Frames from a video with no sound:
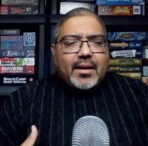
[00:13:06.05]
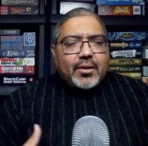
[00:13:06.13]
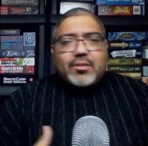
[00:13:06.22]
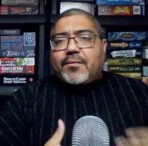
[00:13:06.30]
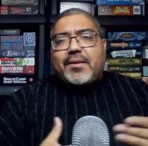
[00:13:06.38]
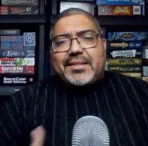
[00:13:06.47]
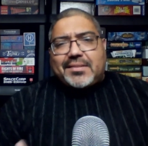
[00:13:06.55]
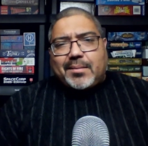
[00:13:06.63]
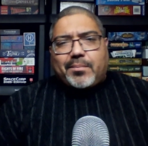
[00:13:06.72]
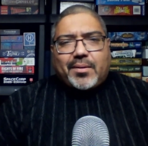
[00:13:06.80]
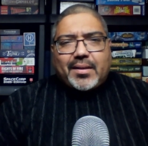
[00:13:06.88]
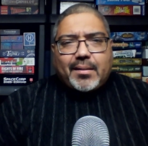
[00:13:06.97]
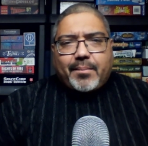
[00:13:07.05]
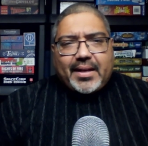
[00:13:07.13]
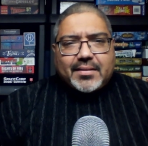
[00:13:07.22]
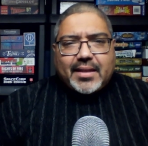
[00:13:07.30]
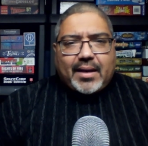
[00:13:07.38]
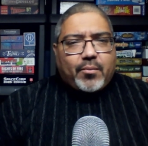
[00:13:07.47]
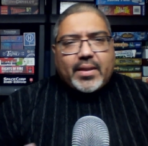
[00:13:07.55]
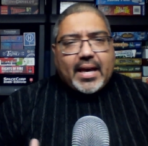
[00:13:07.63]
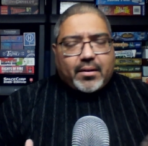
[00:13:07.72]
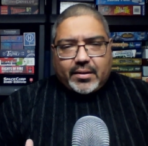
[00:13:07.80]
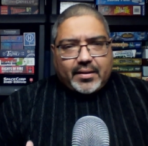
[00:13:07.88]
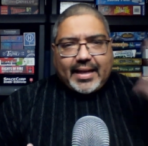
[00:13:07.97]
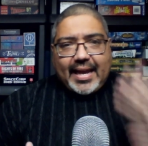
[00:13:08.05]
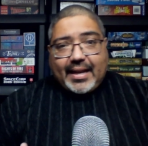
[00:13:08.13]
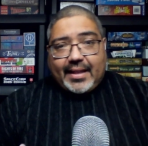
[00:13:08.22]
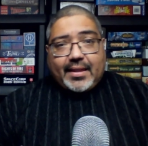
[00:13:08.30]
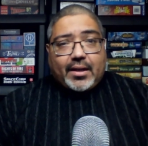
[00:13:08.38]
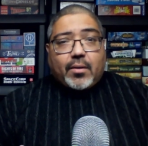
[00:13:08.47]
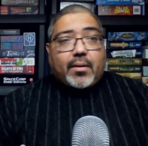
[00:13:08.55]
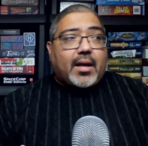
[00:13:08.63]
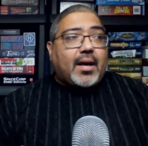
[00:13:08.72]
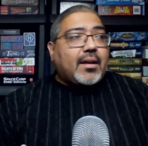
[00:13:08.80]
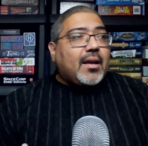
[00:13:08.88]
It was very simple in the base game without like anything going on.